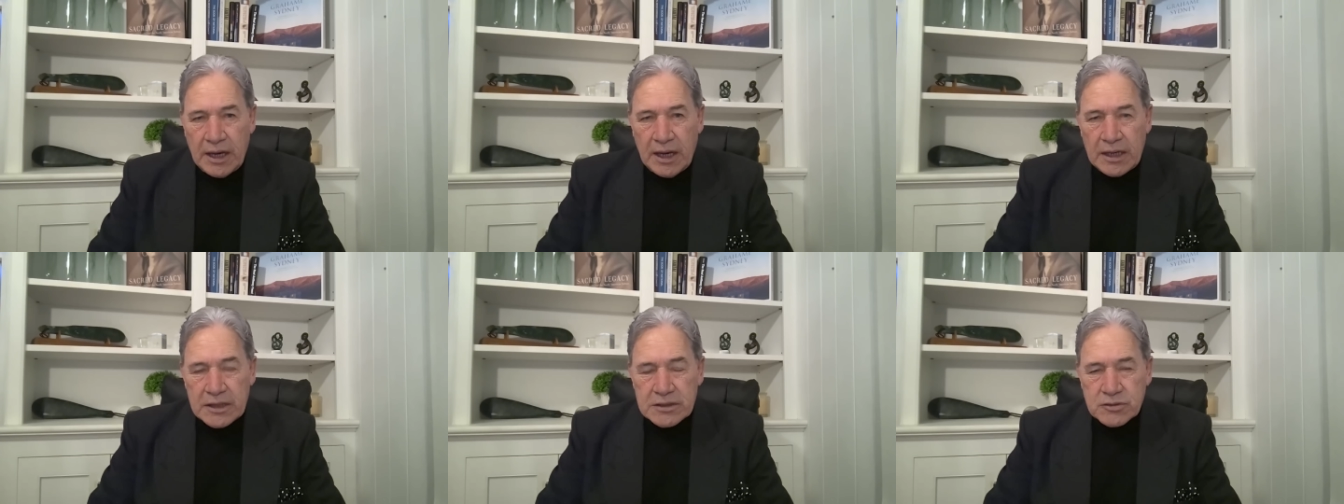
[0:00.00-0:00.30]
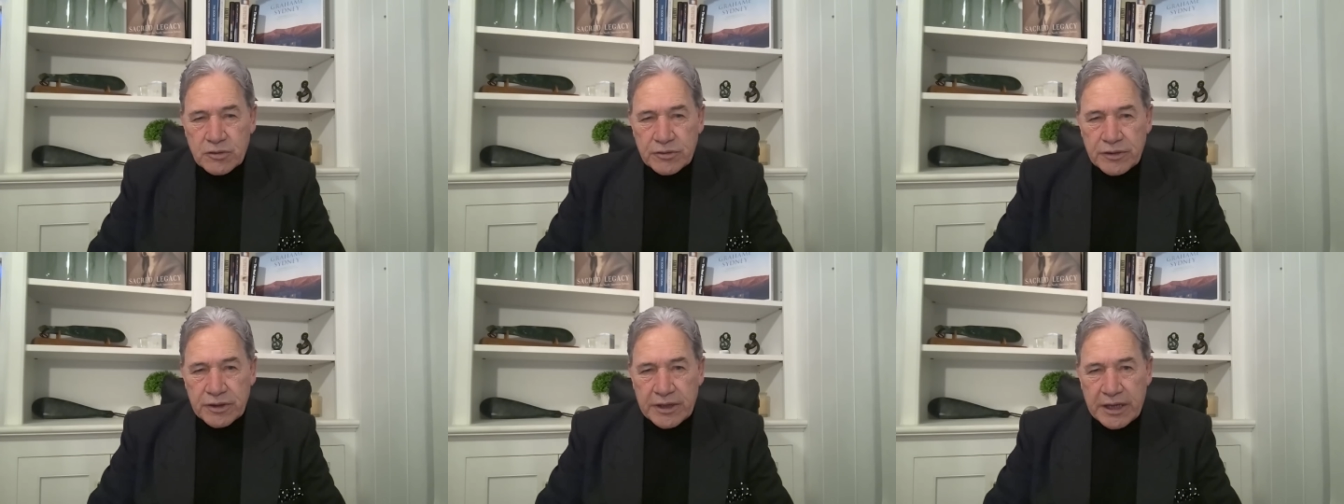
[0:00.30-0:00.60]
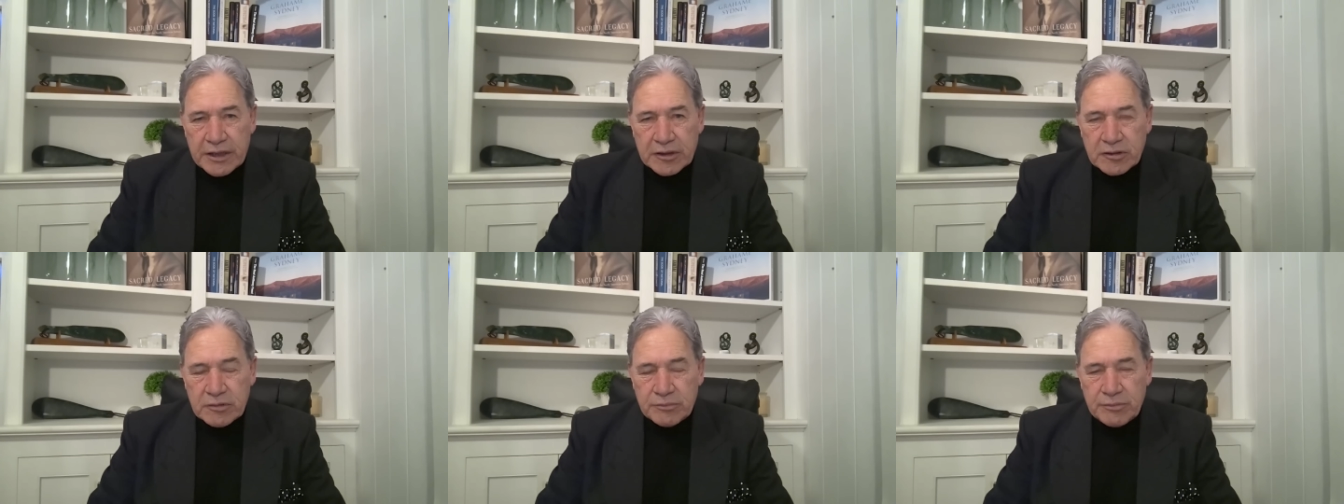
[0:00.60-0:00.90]
I saw that
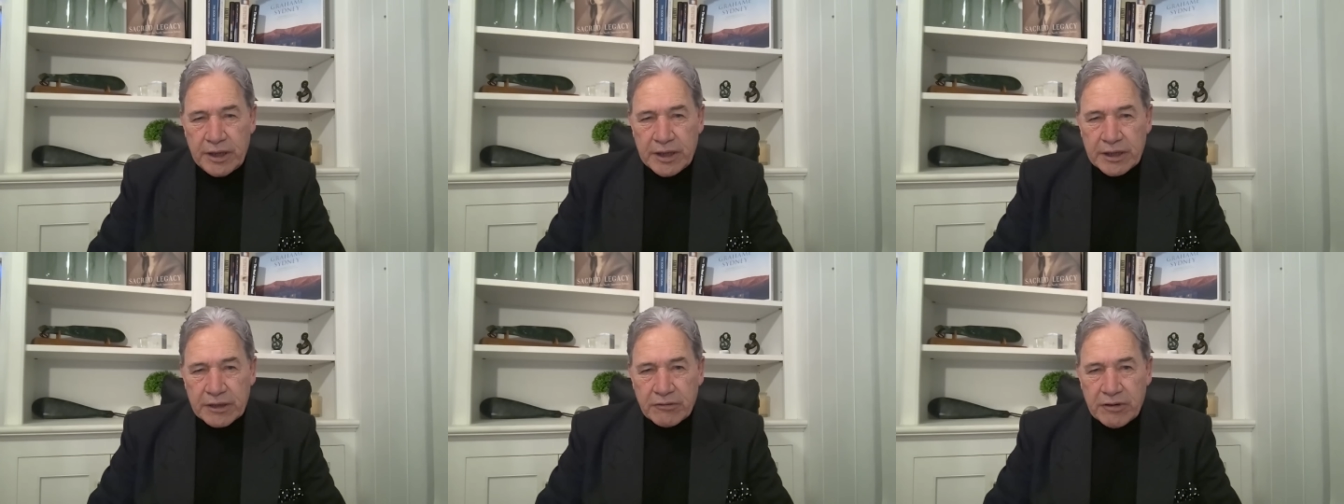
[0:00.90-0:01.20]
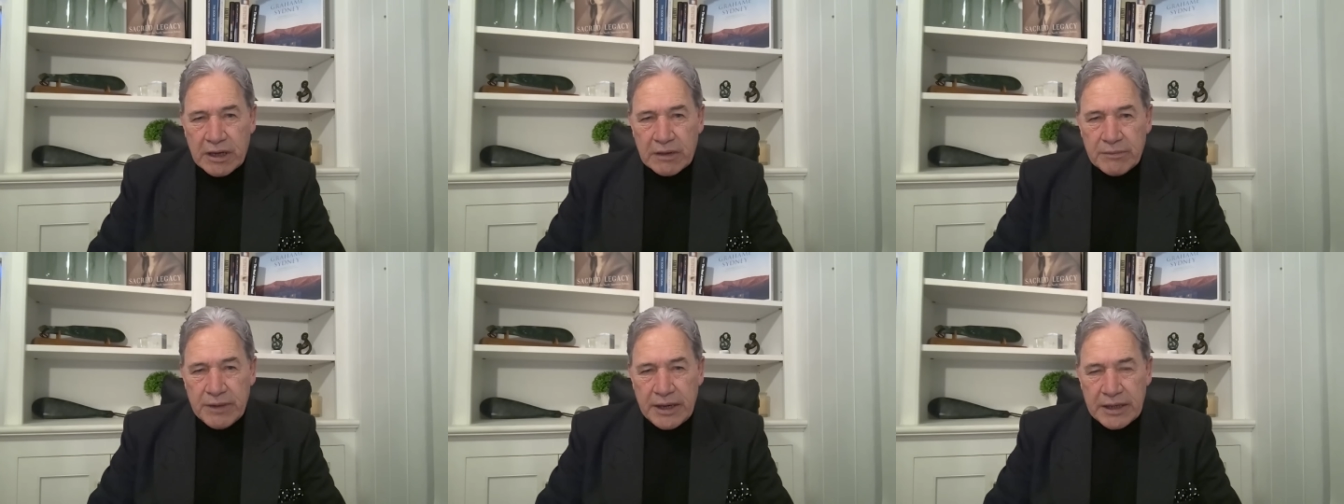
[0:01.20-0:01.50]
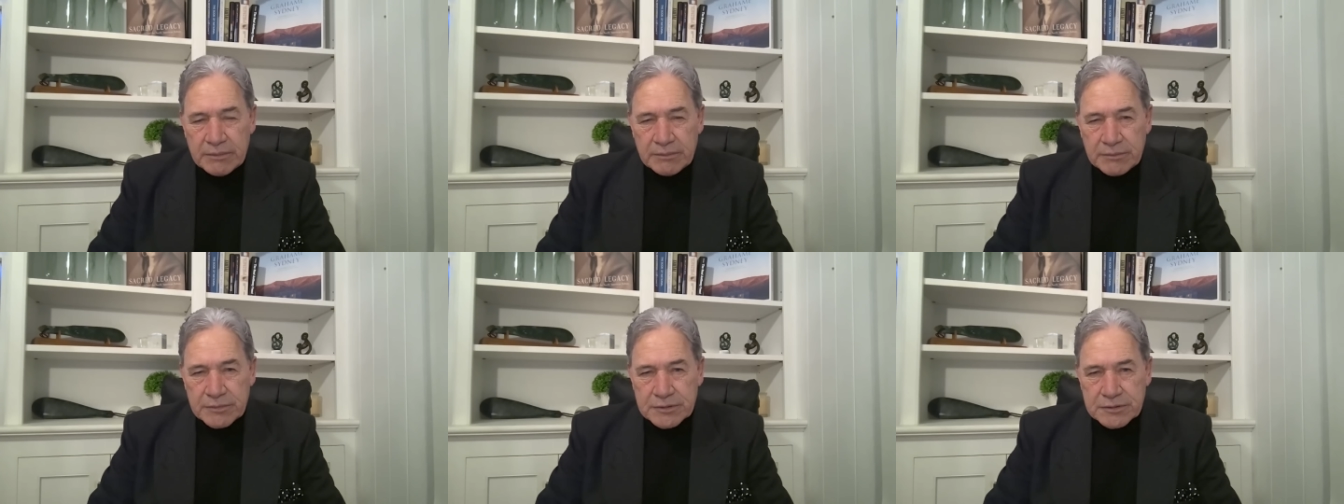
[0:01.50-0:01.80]
article by Graham
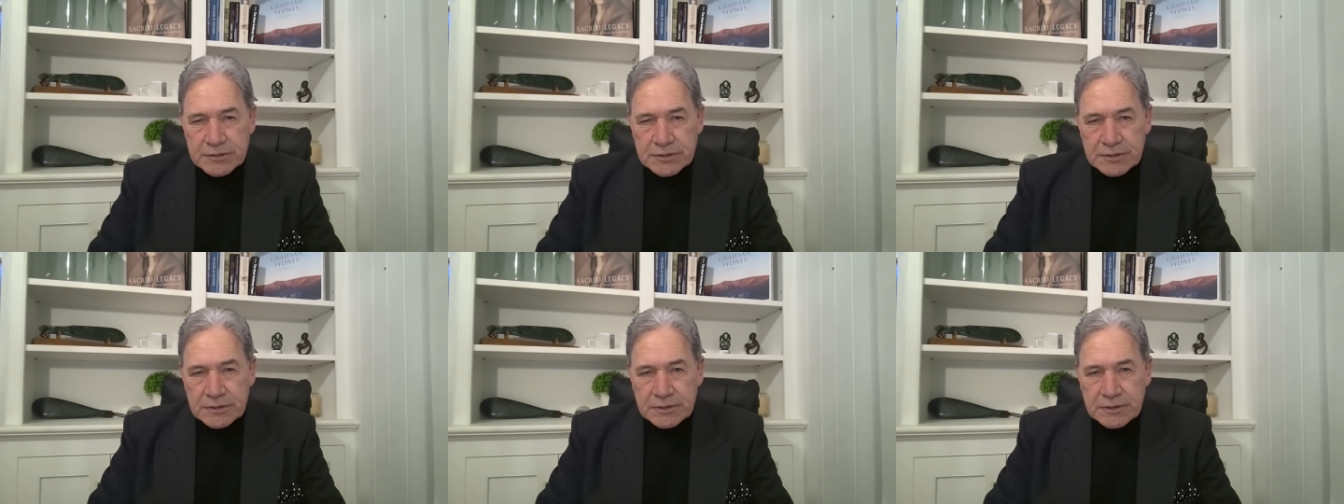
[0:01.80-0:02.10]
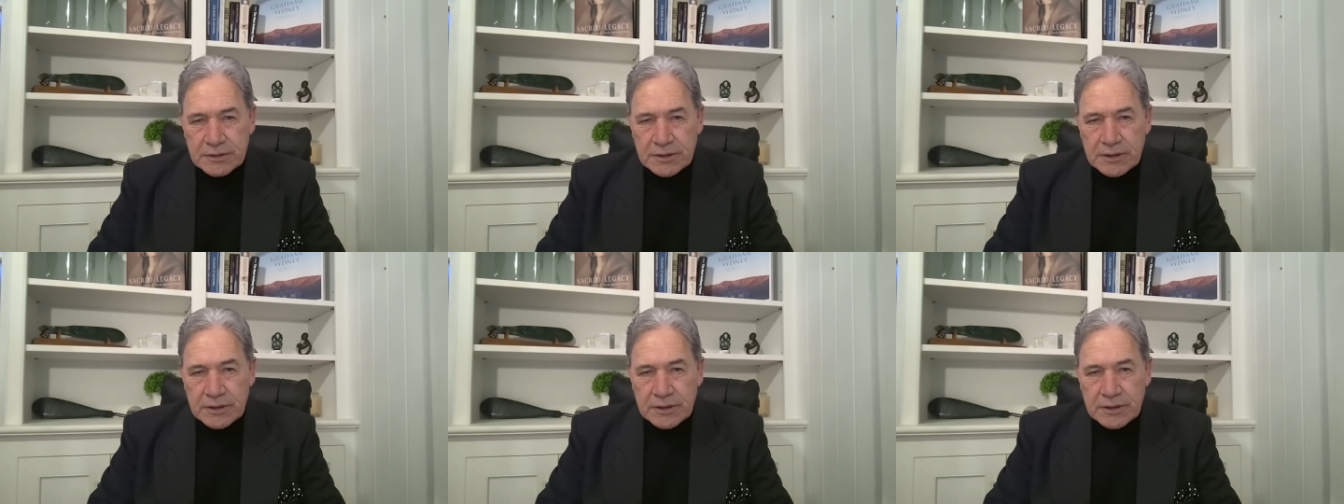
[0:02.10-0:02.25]
Adams.